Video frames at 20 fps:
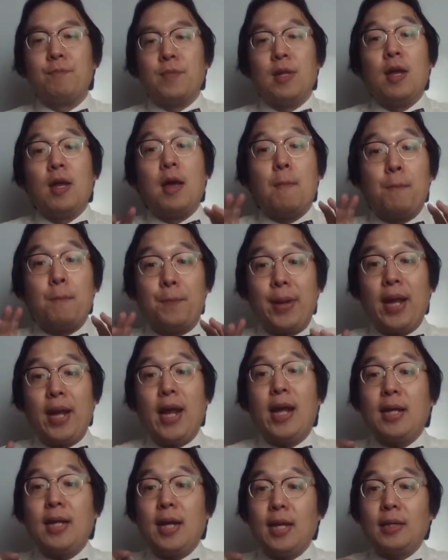
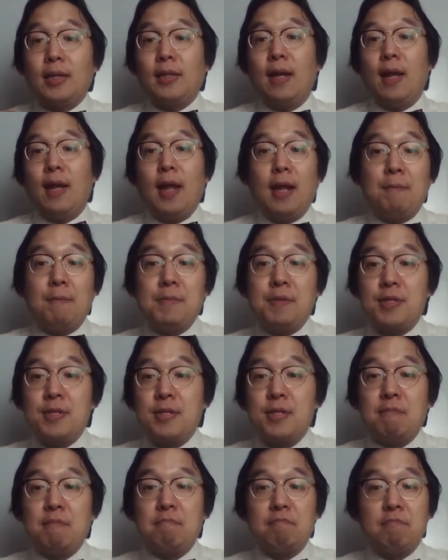beta times
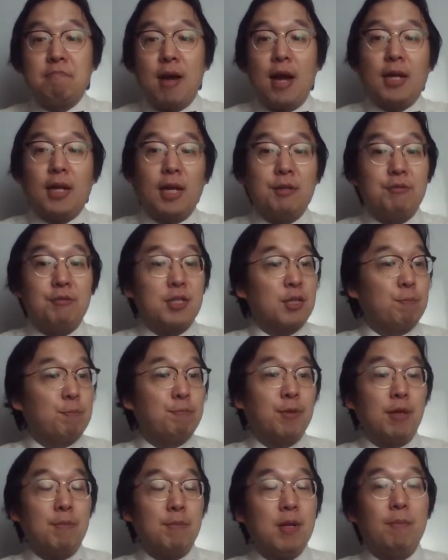market risk
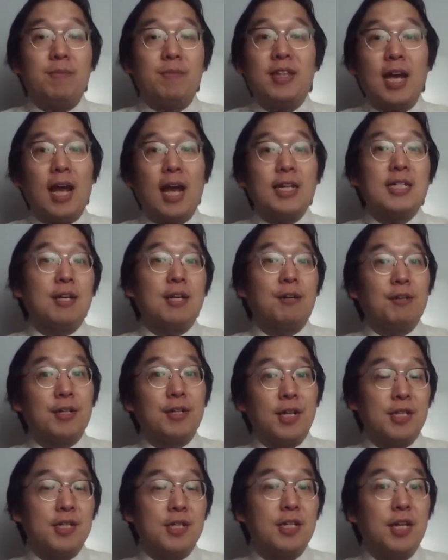premium. That's our
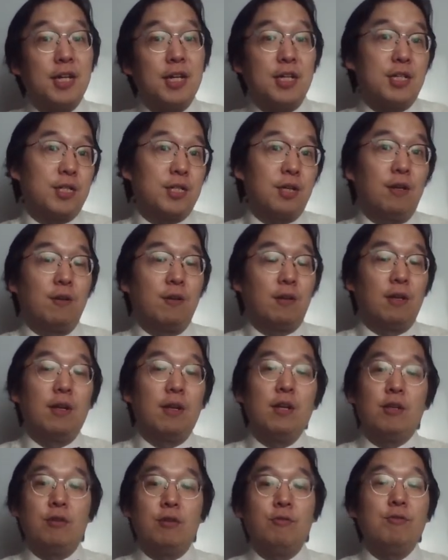destination
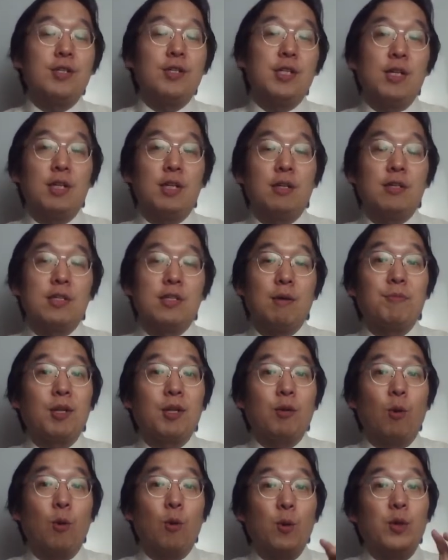using something
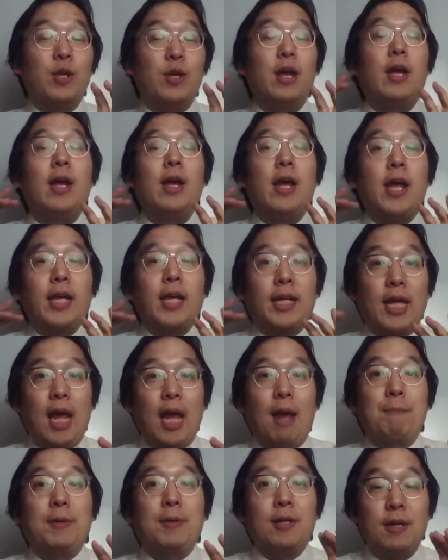called the
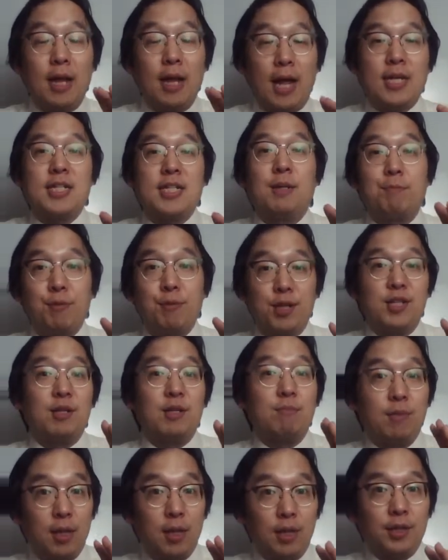capital asset pricing
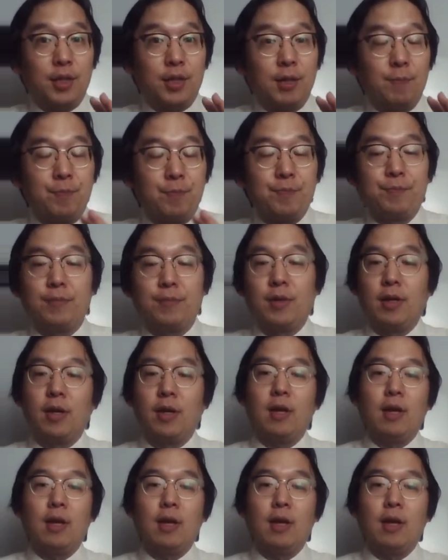model, okay?